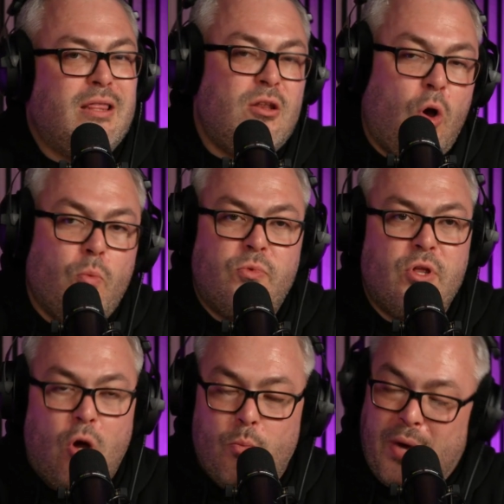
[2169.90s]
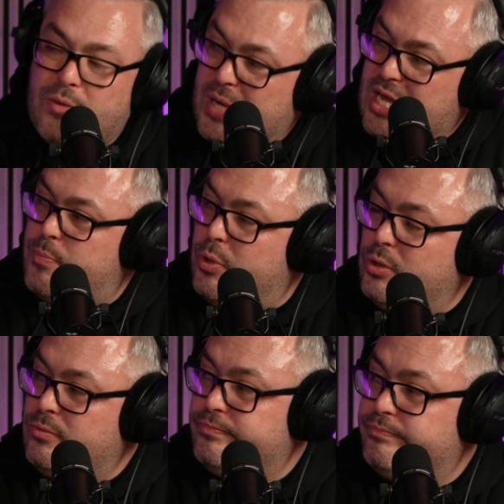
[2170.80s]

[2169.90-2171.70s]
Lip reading: and they're not bad people.